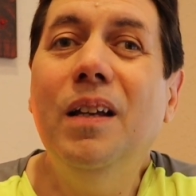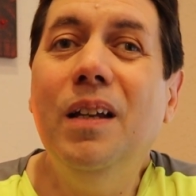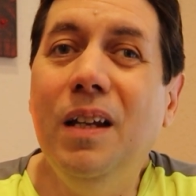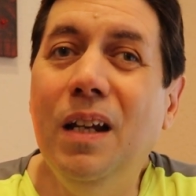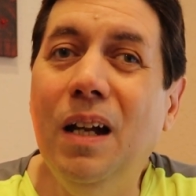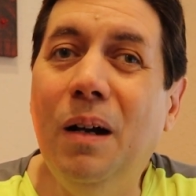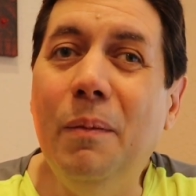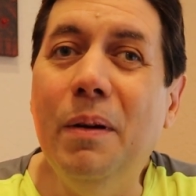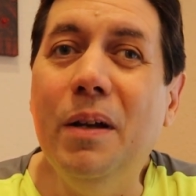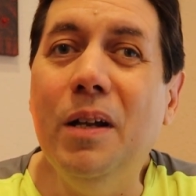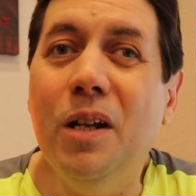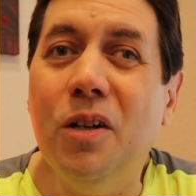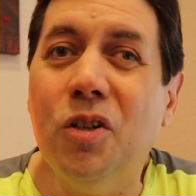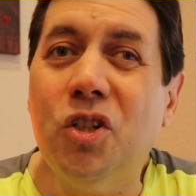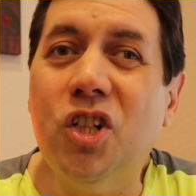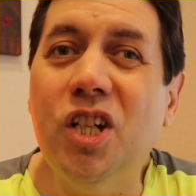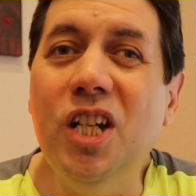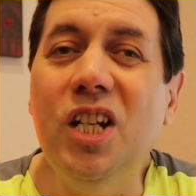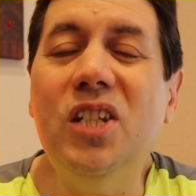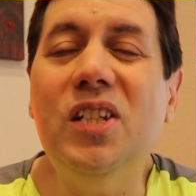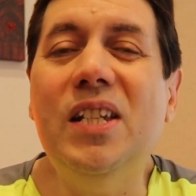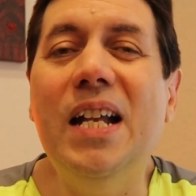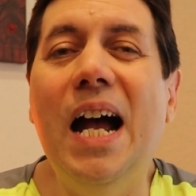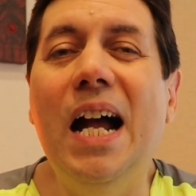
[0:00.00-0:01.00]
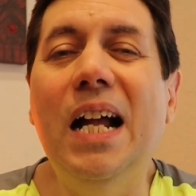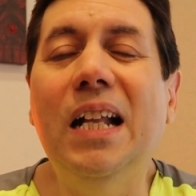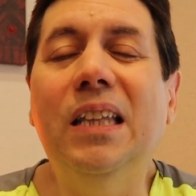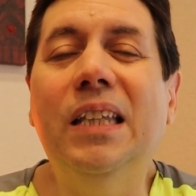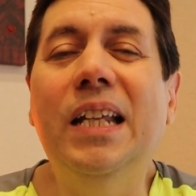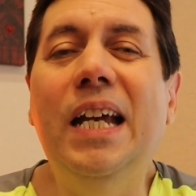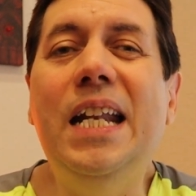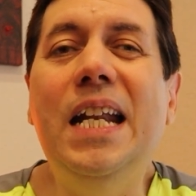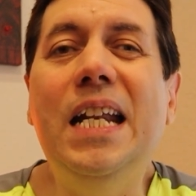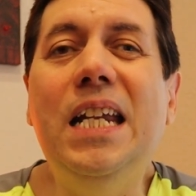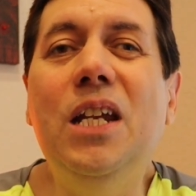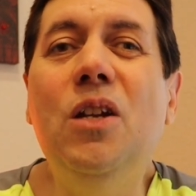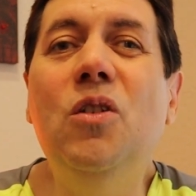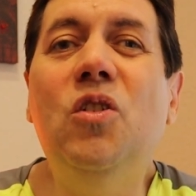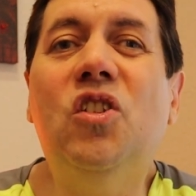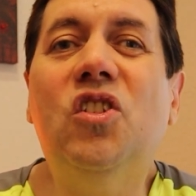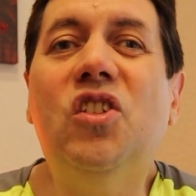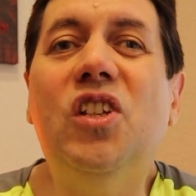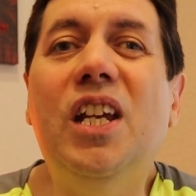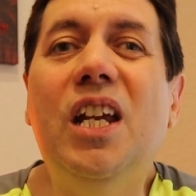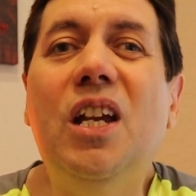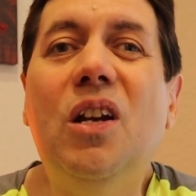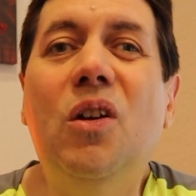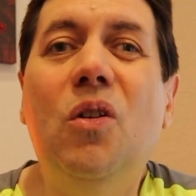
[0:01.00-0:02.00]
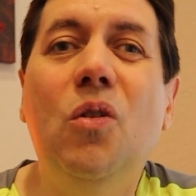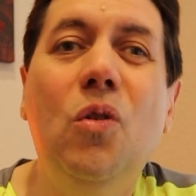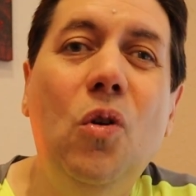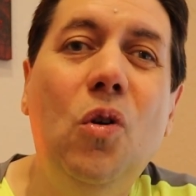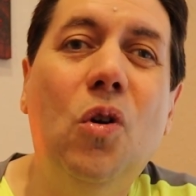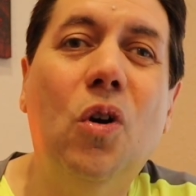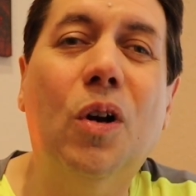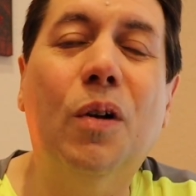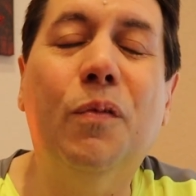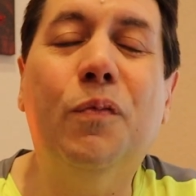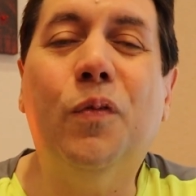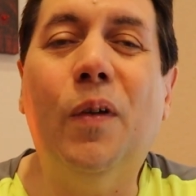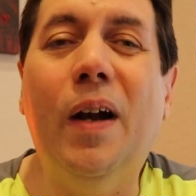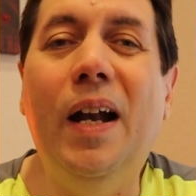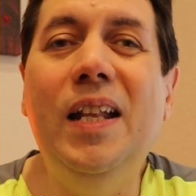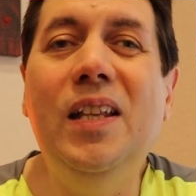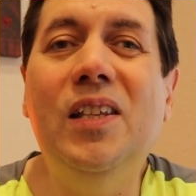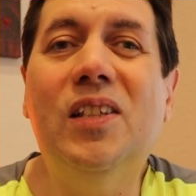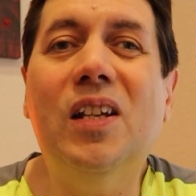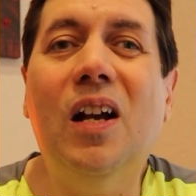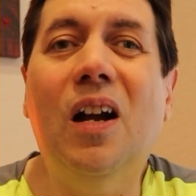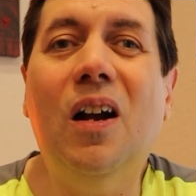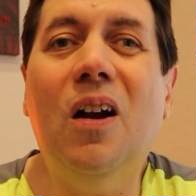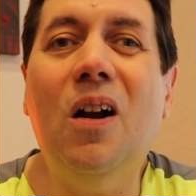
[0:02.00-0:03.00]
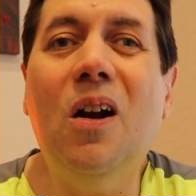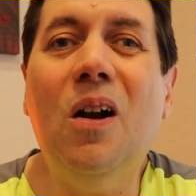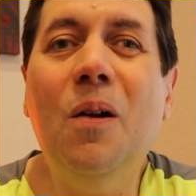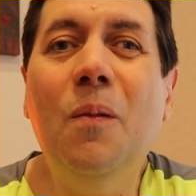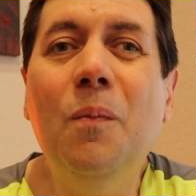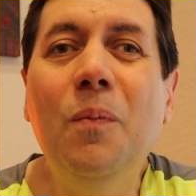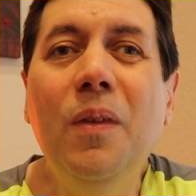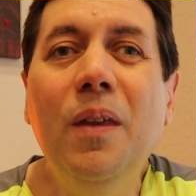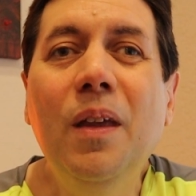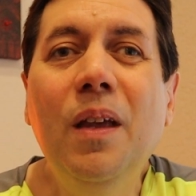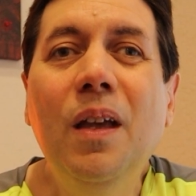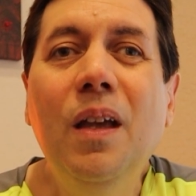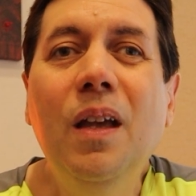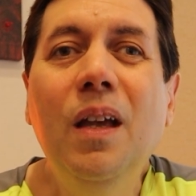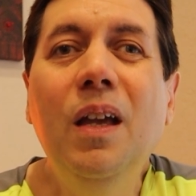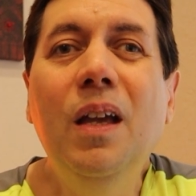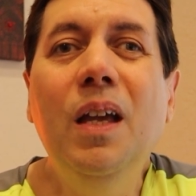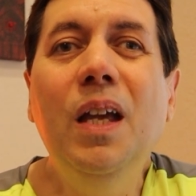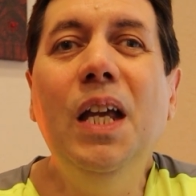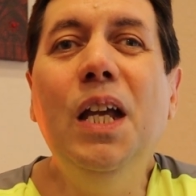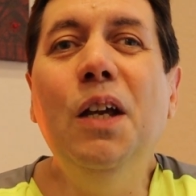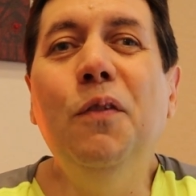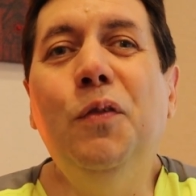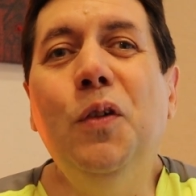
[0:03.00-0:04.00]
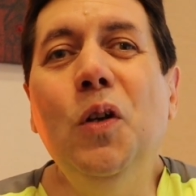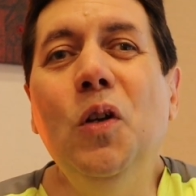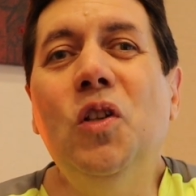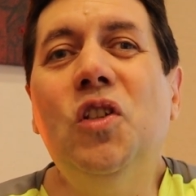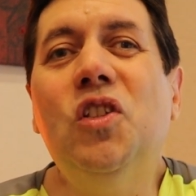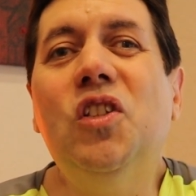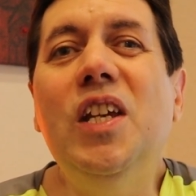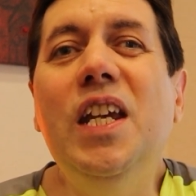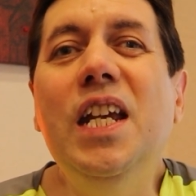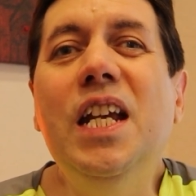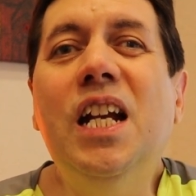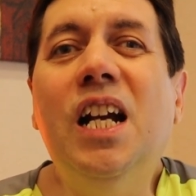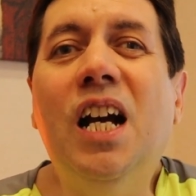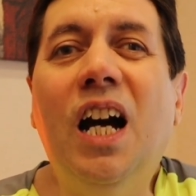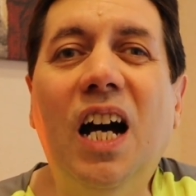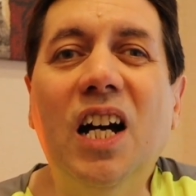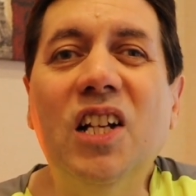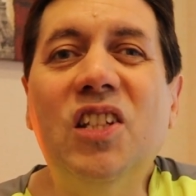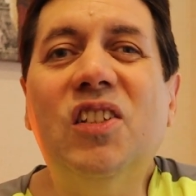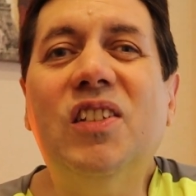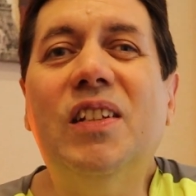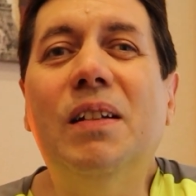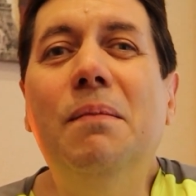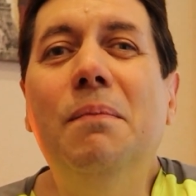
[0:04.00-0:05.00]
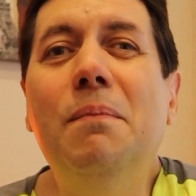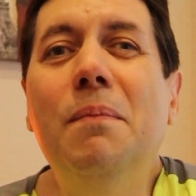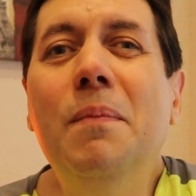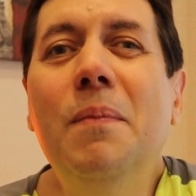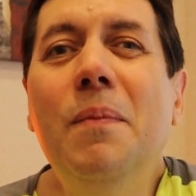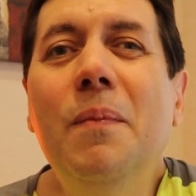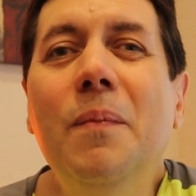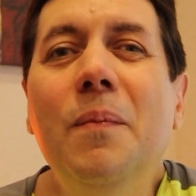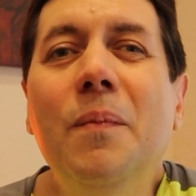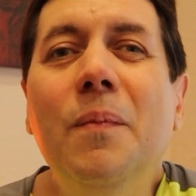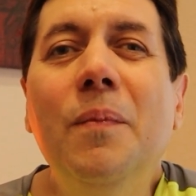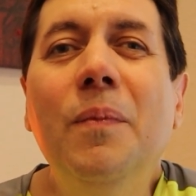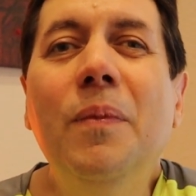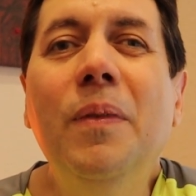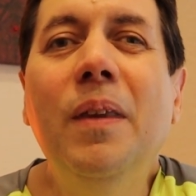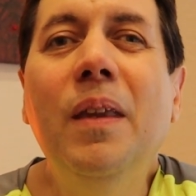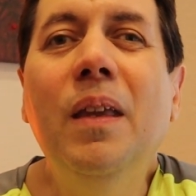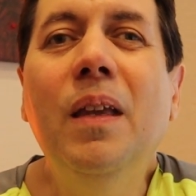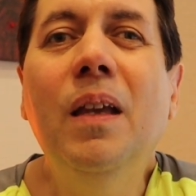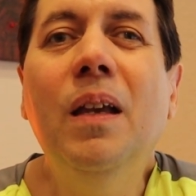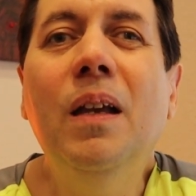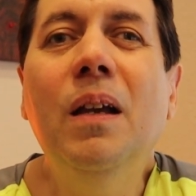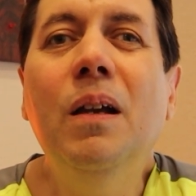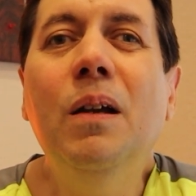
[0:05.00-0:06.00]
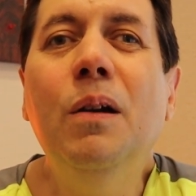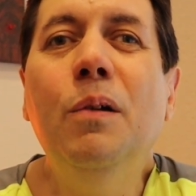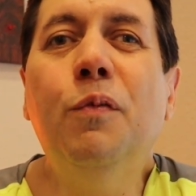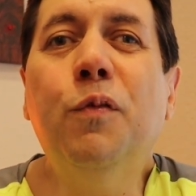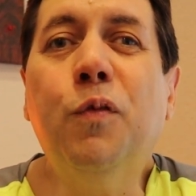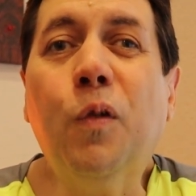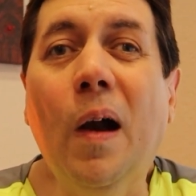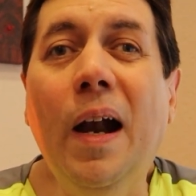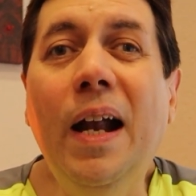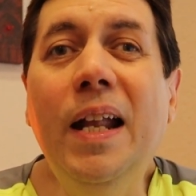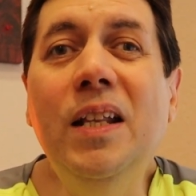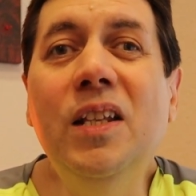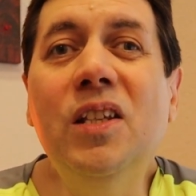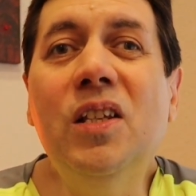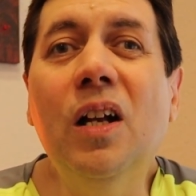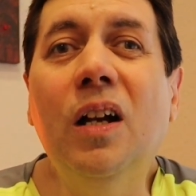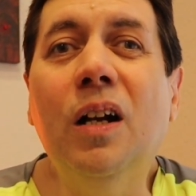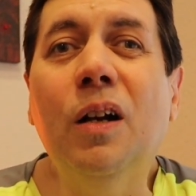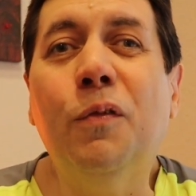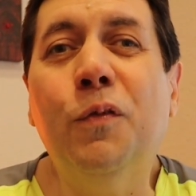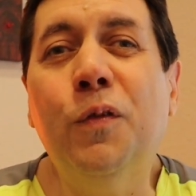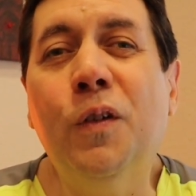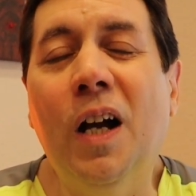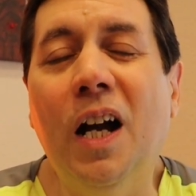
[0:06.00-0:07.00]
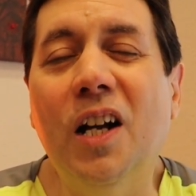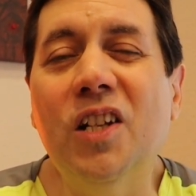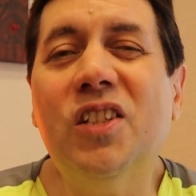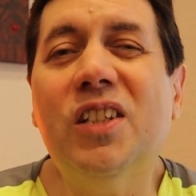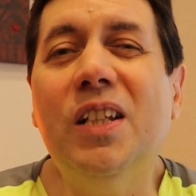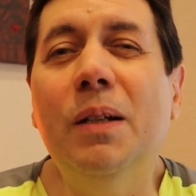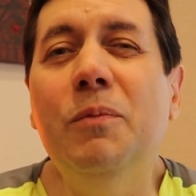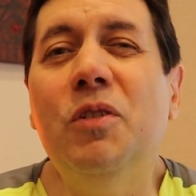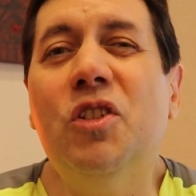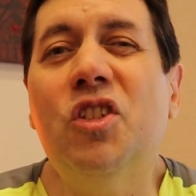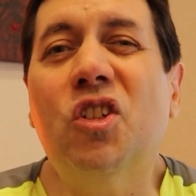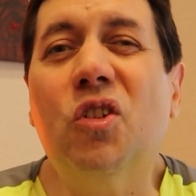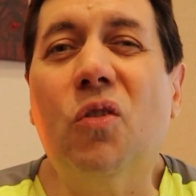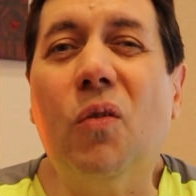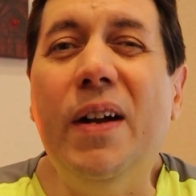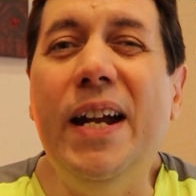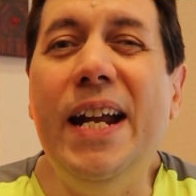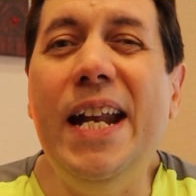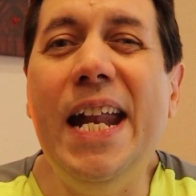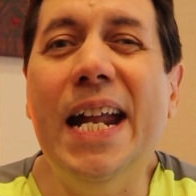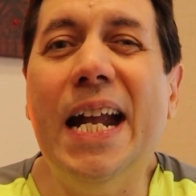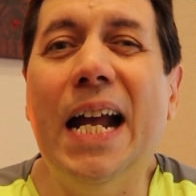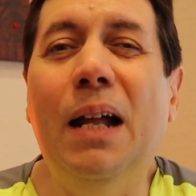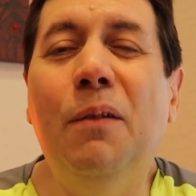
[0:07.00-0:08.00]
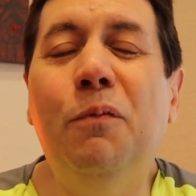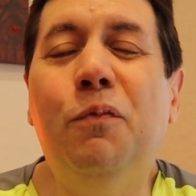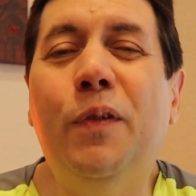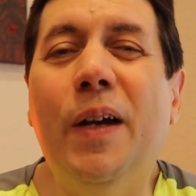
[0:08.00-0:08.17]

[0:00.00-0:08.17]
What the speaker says: If she's not letting you see who her friends are, if you see custom friends or custom screening on